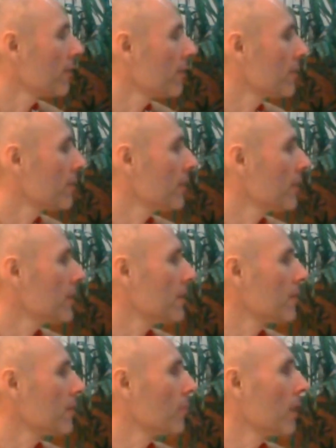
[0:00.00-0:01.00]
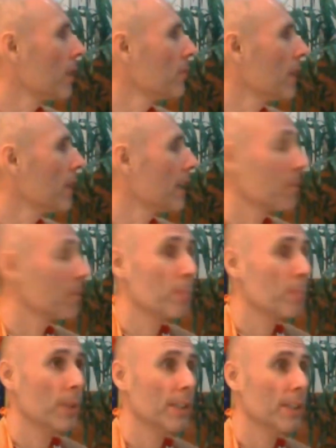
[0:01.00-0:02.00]
is one of the reasons why we
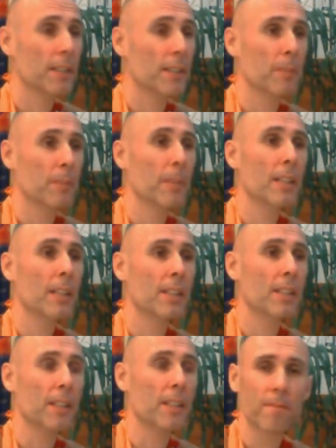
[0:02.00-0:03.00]
like predictability.